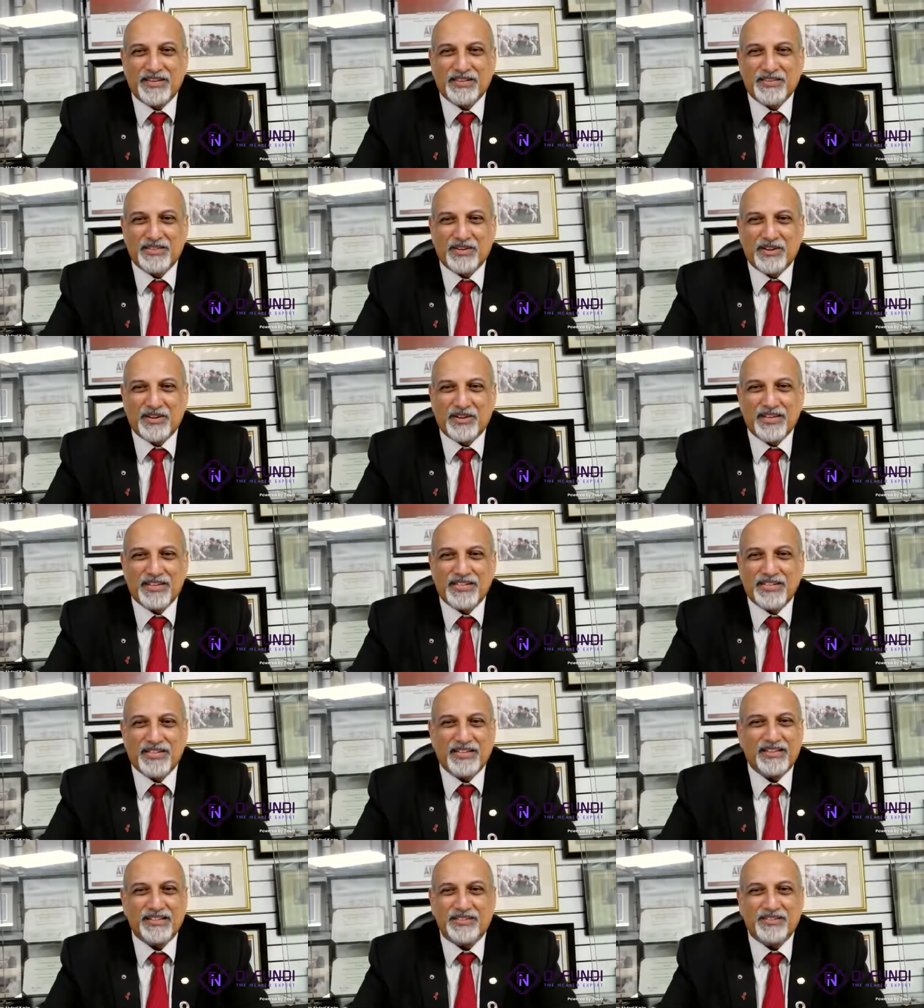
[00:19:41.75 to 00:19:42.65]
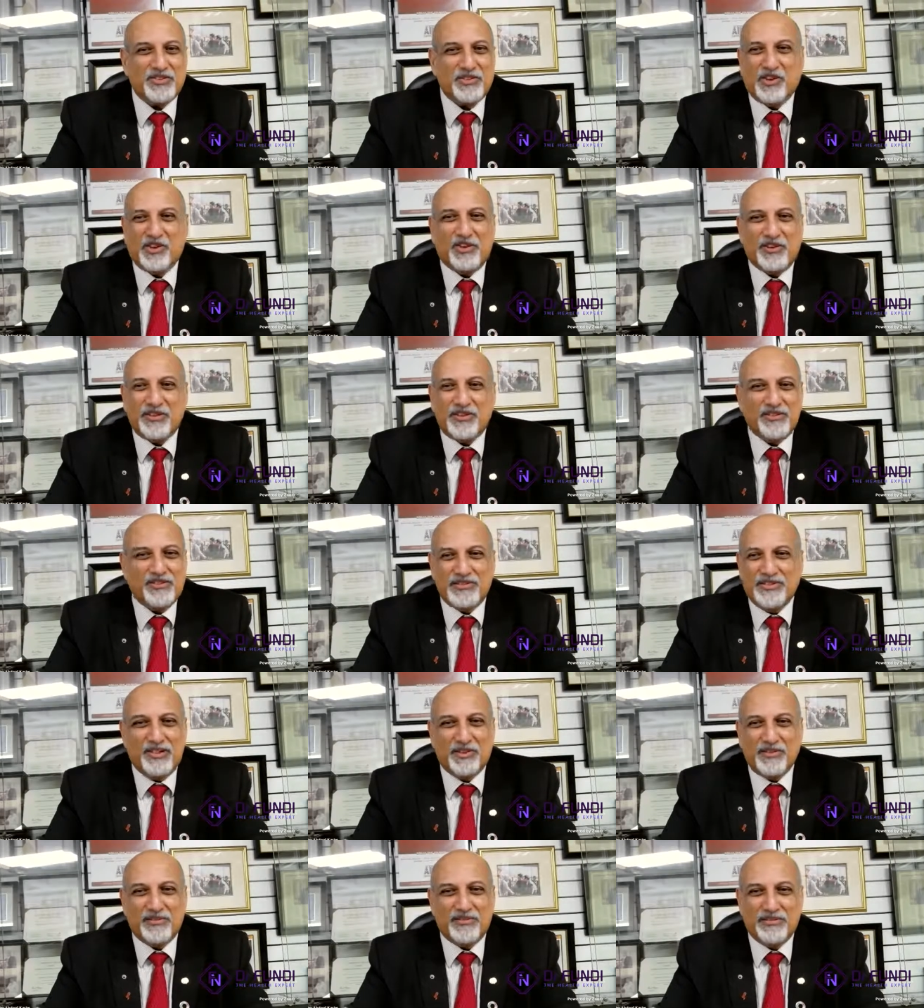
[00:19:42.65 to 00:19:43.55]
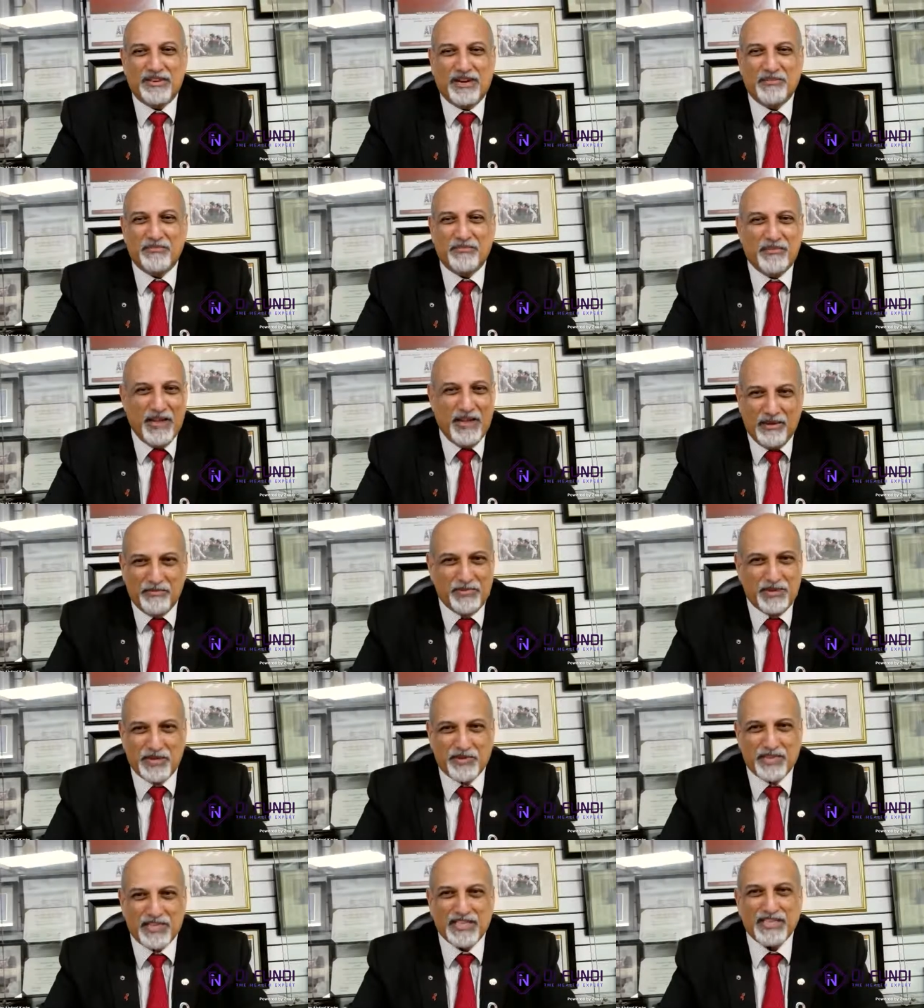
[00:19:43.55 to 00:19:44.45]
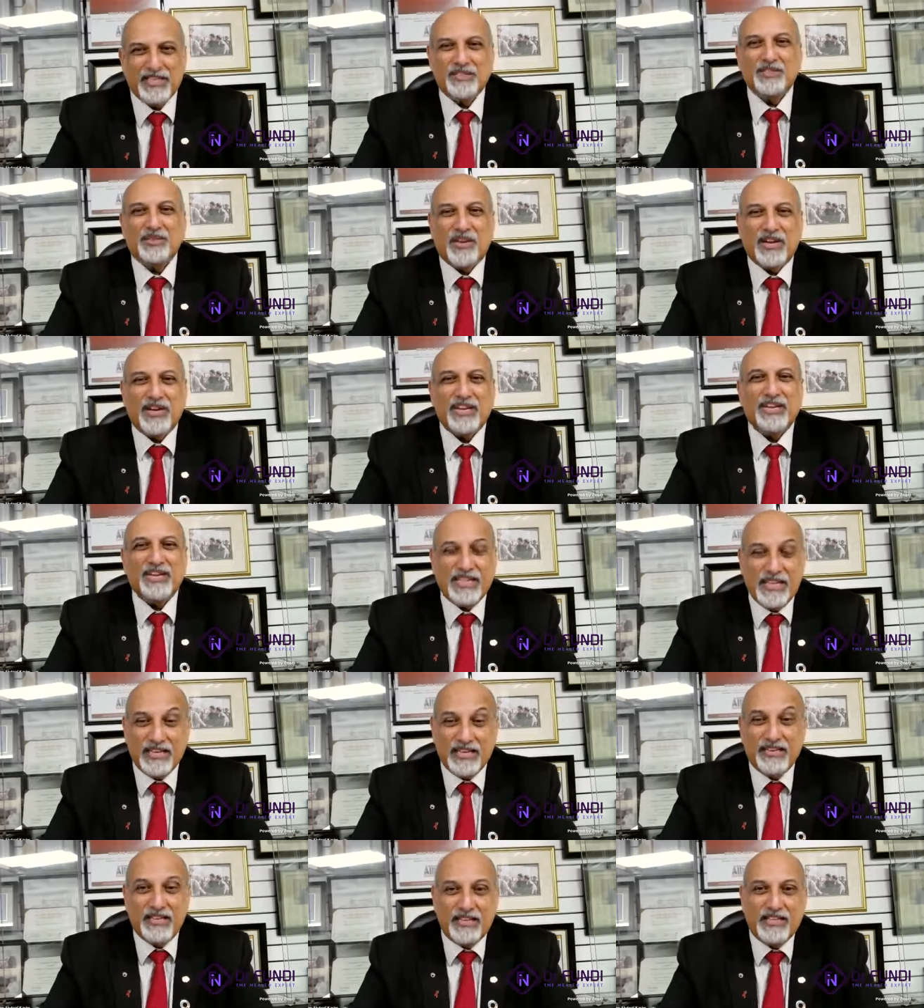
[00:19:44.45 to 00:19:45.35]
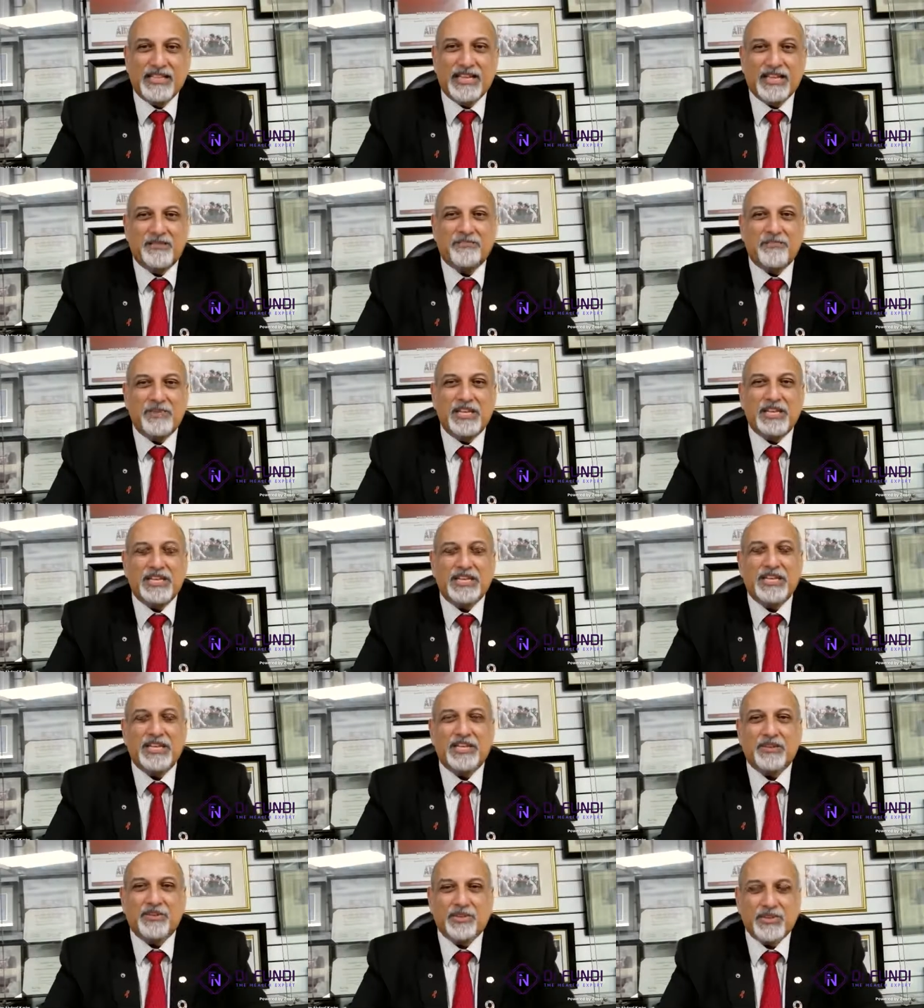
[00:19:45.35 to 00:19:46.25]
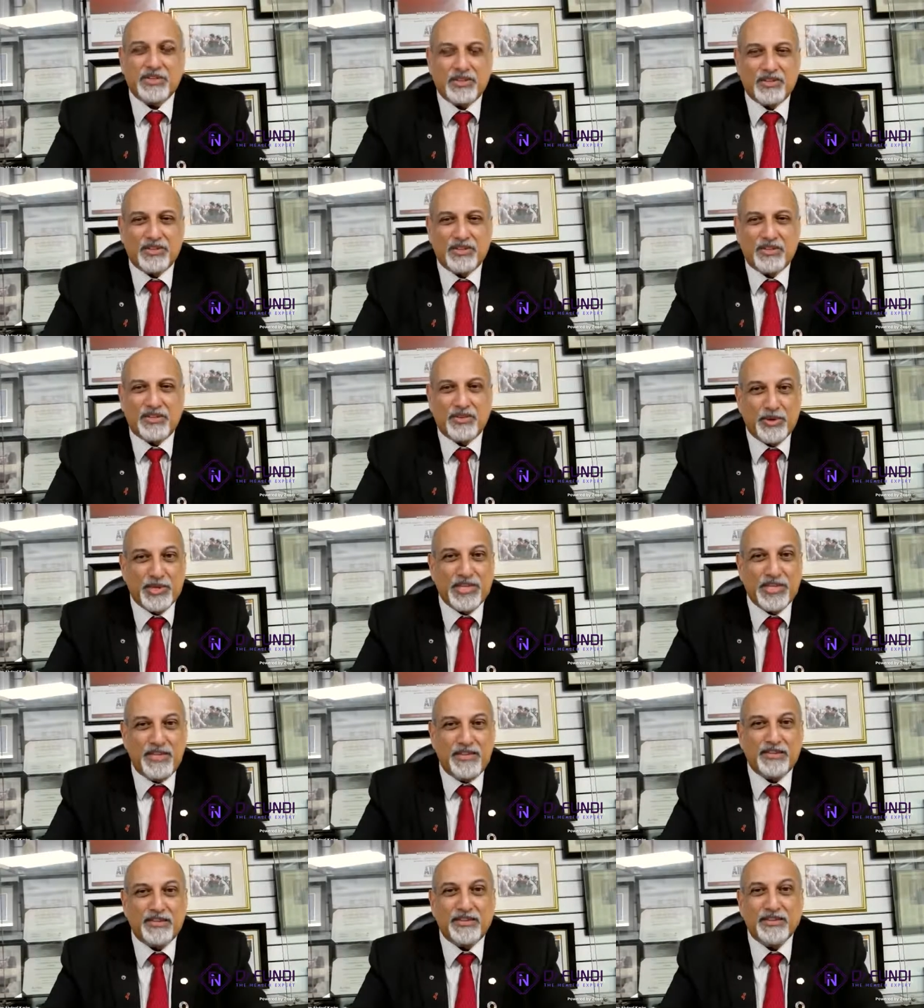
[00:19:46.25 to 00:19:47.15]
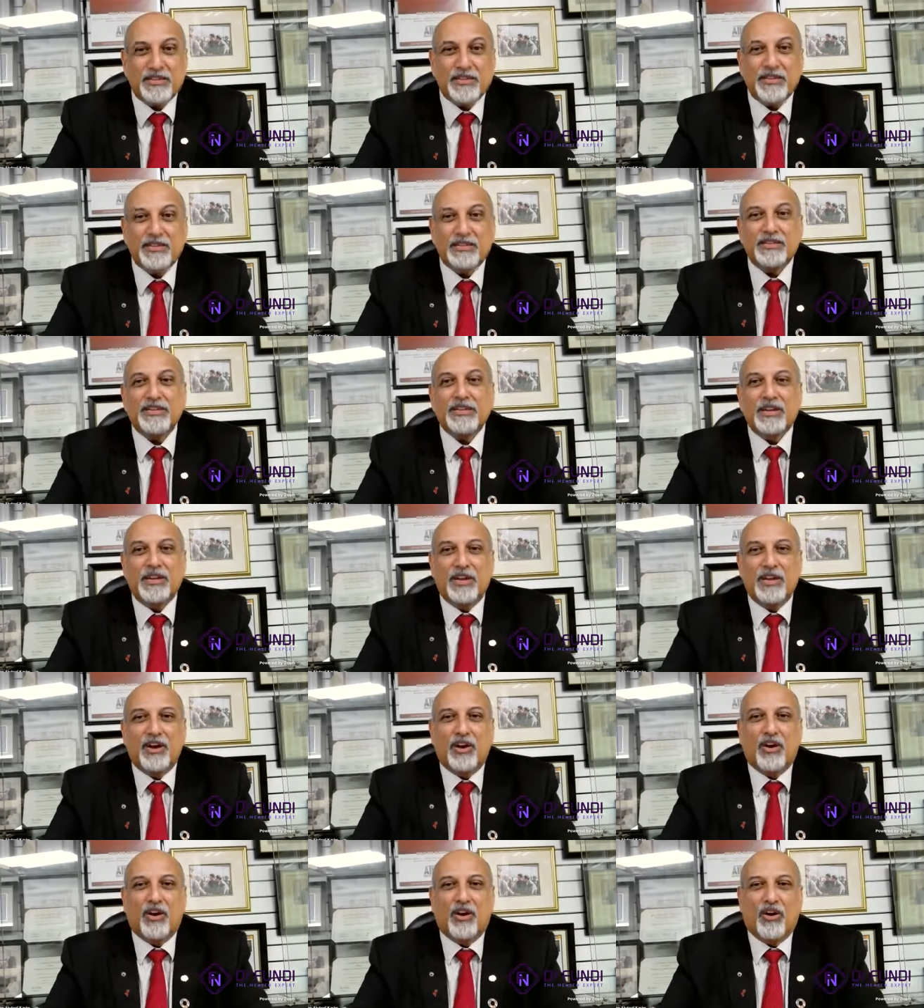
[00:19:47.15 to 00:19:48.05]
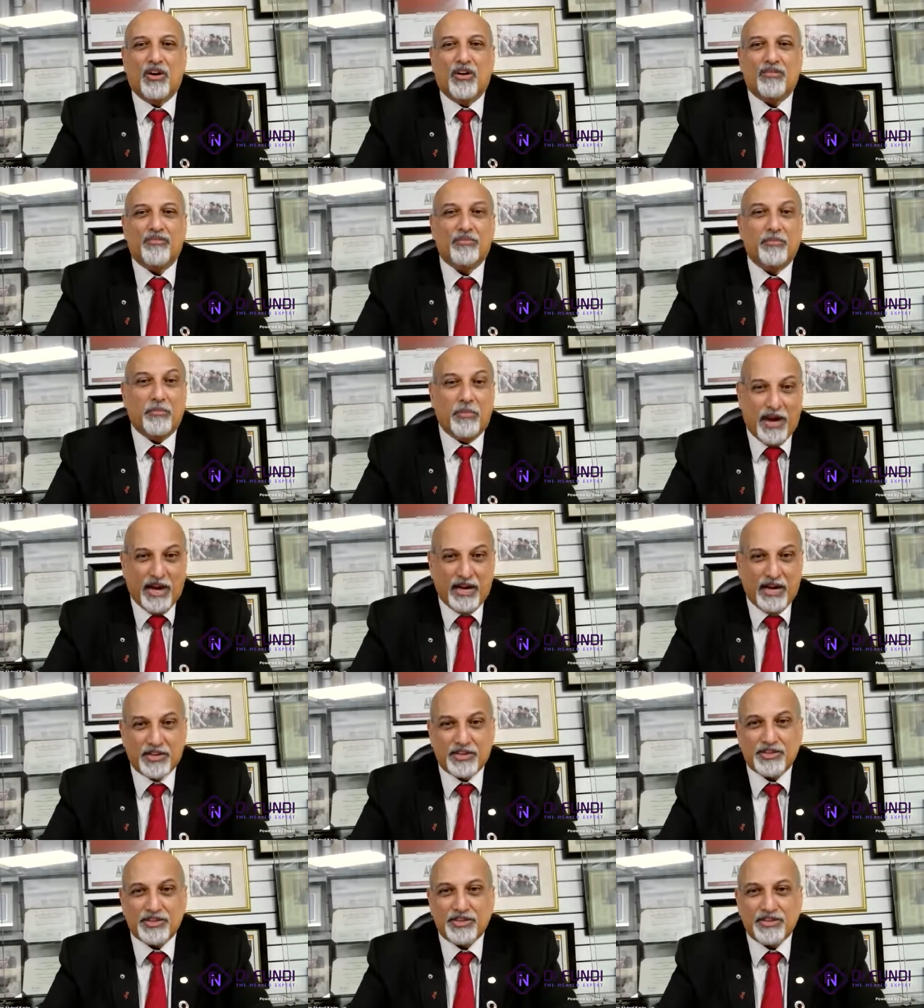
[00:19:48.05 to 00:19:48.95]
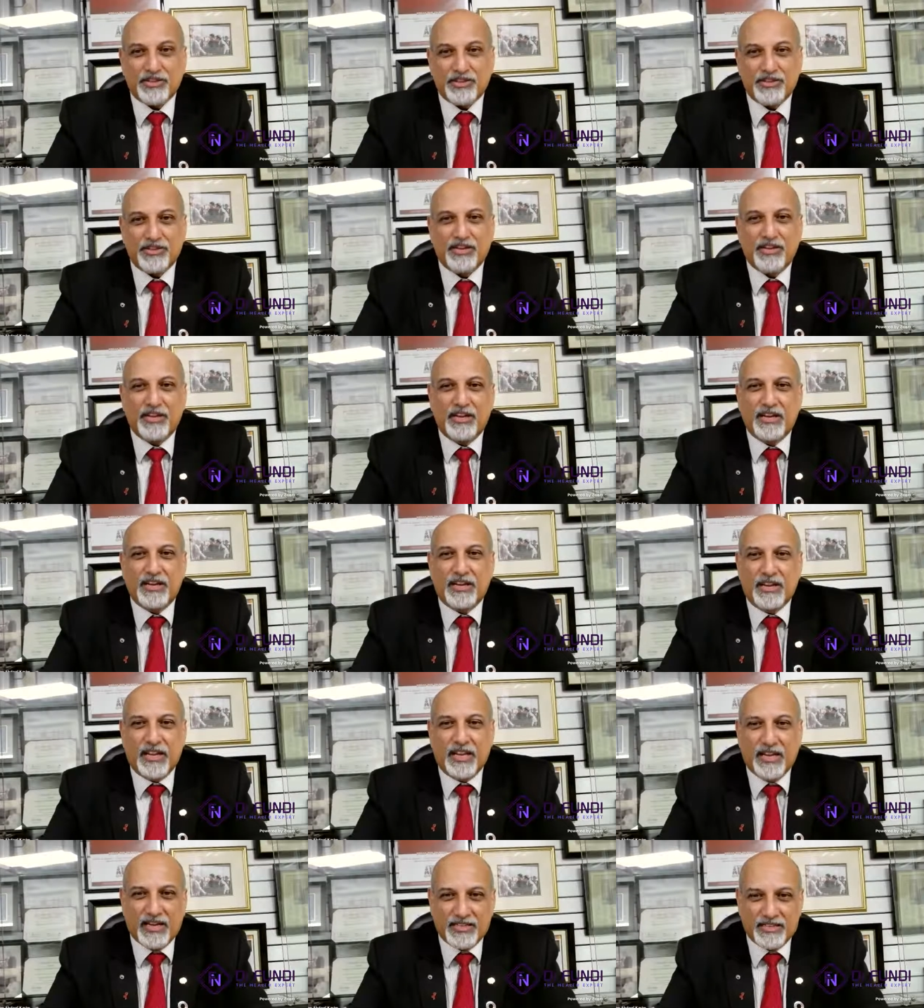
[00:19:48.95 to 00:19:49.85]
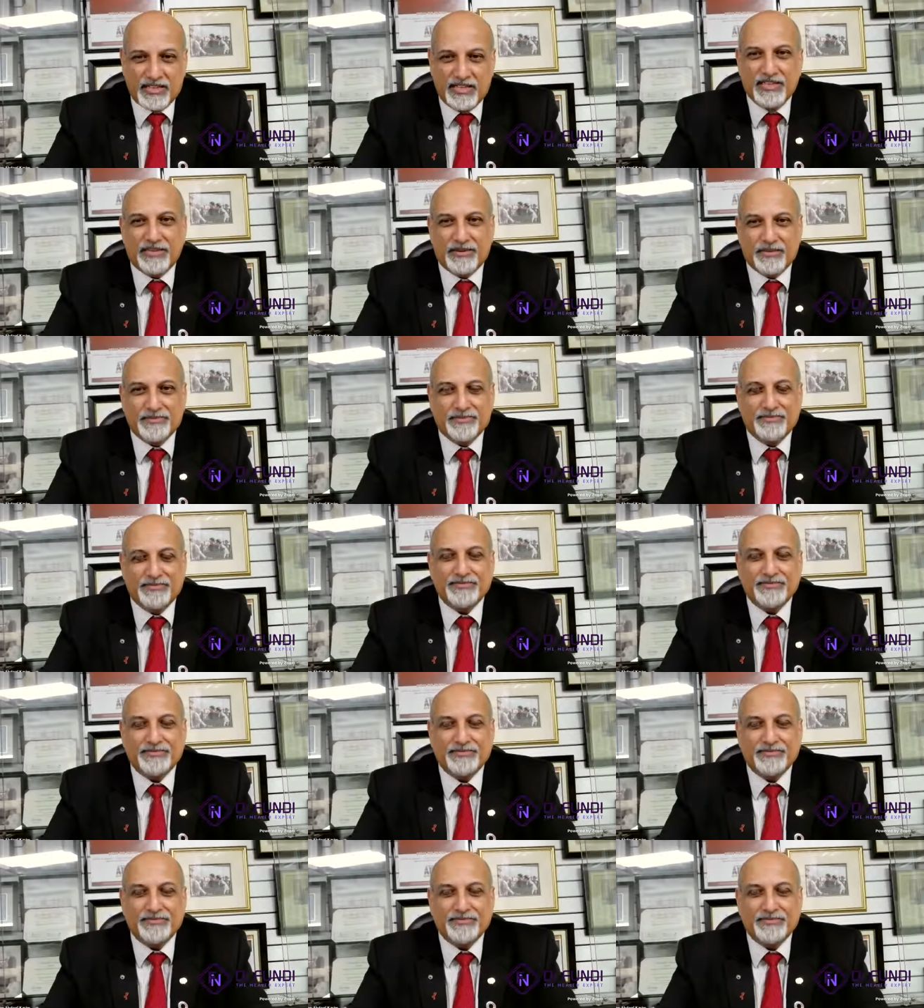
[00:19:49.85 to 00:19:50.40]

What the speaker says: So I said, sure, I'm happy to attend. So I attended that meeting. It was on the 23rd of March last year.